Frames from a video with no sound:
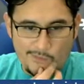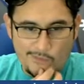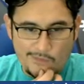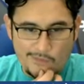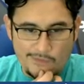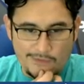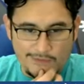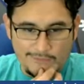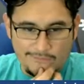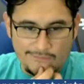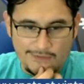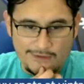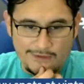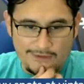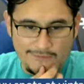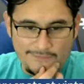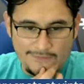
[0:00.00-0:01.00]
The Fleer
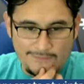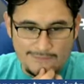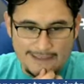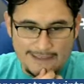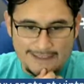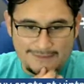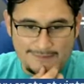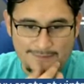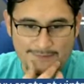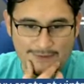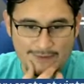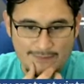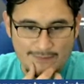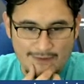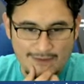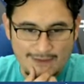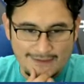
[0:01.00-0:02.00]
basketball promo and the
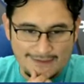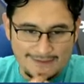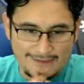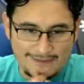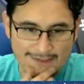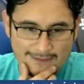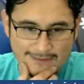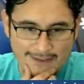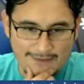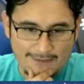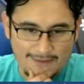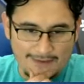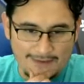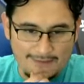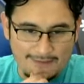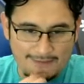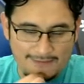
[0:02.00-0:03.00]
69 basketball. Yeah.
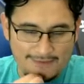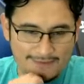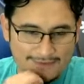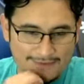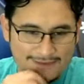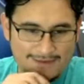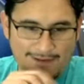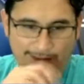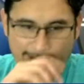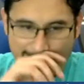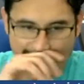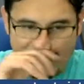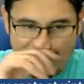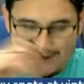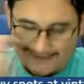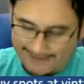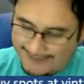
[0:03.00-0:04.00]
Gonna
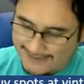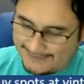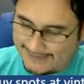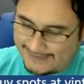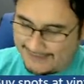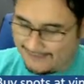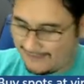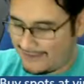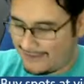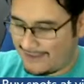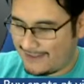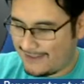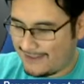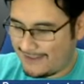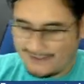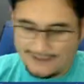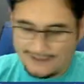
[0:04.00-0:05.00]
nice cut.
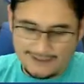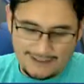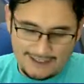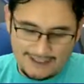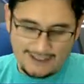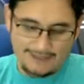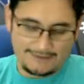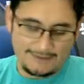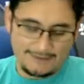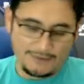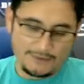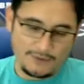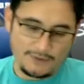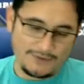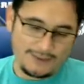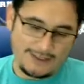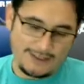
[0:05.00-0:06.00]
Someone's going to
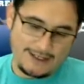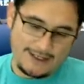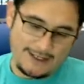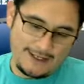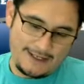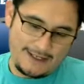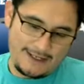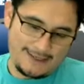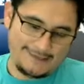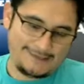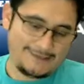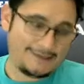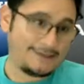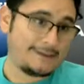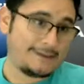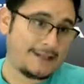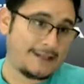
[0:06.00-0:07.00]
get a 60
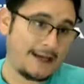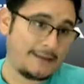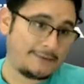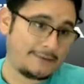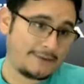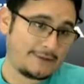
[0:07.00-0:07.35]
Topps